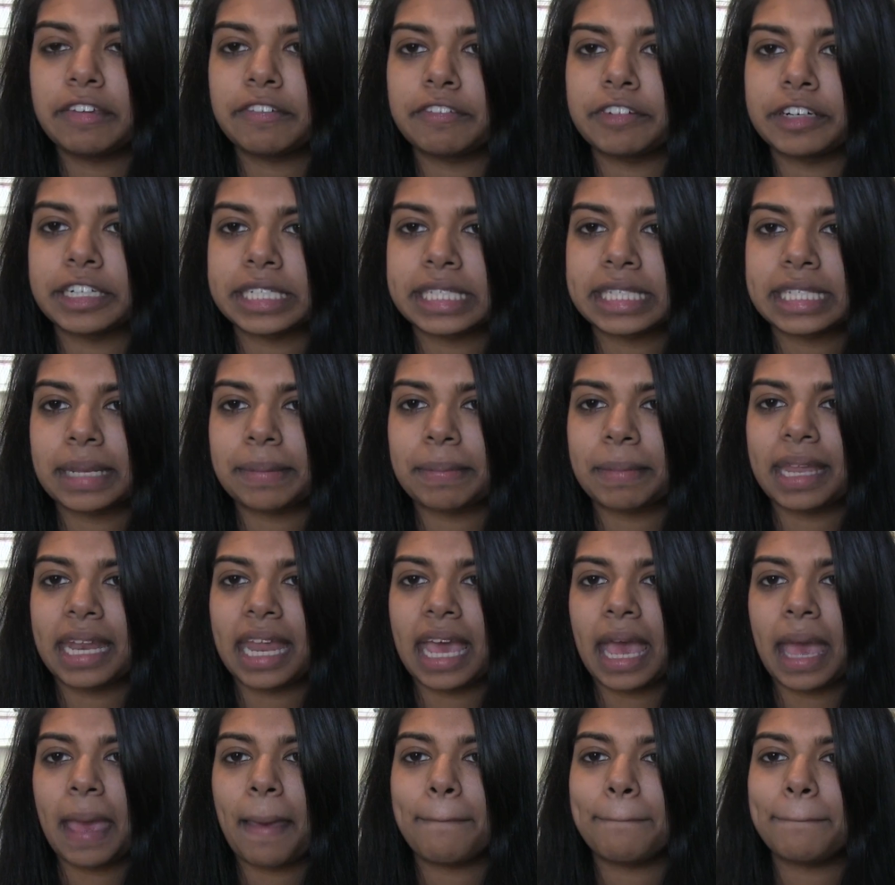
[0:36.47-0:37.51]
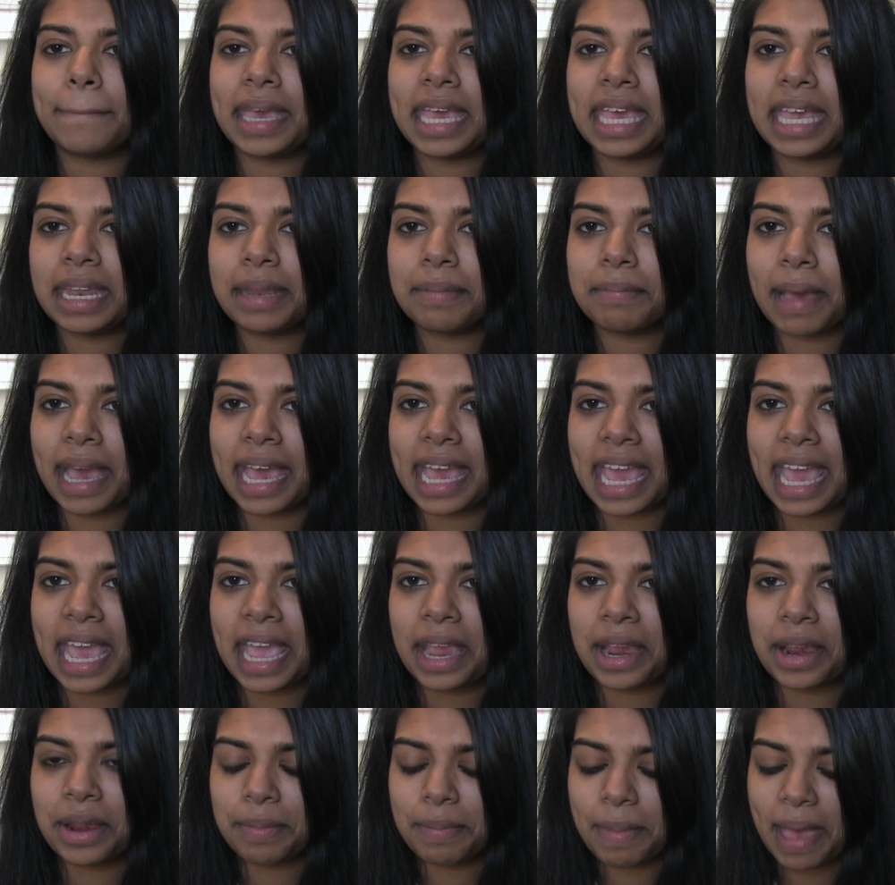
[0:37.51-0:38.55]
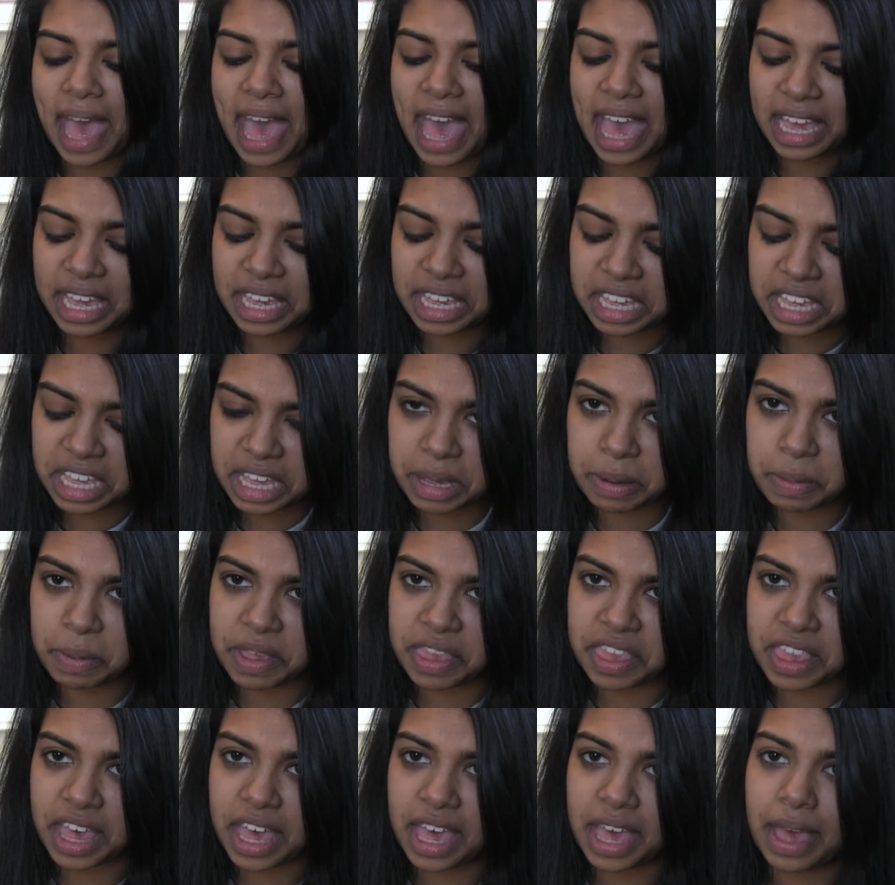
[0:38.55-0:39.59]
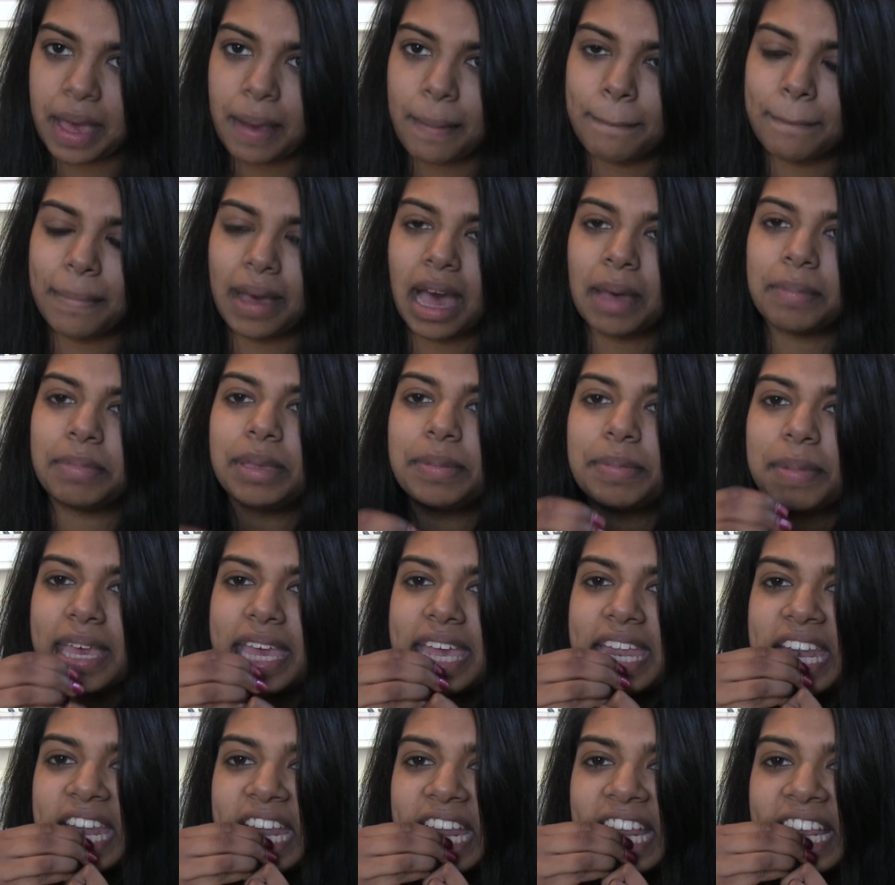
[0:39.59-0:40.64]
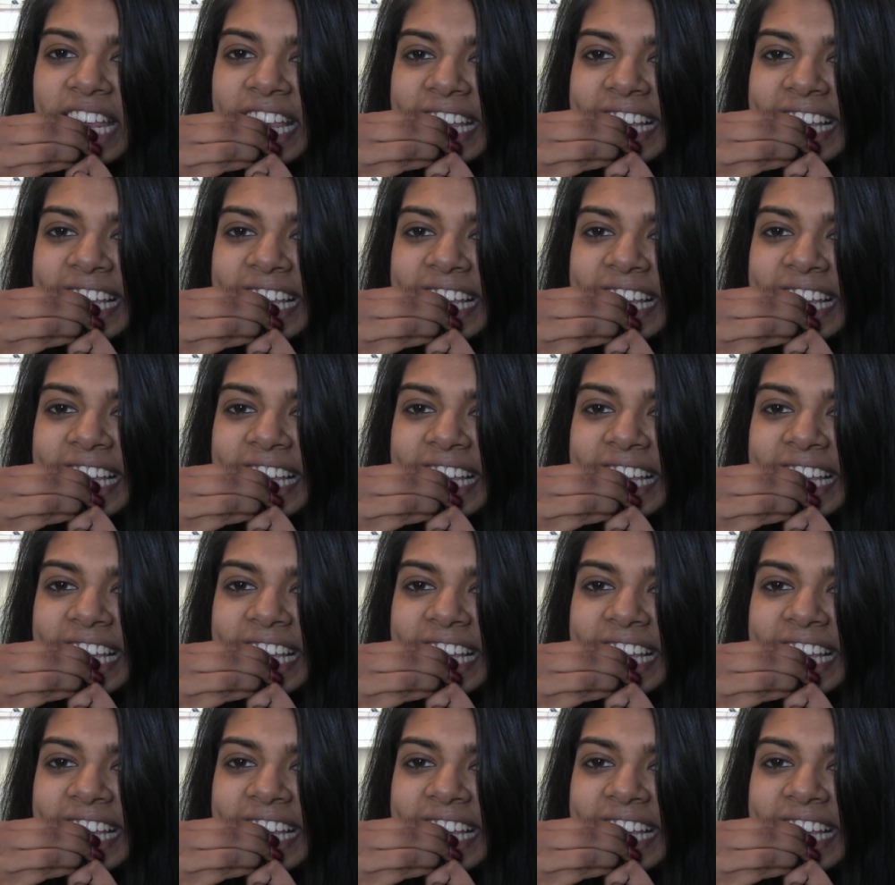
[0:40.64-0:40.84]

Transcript: First, I'm gonna pin my hair back with the bobby pin.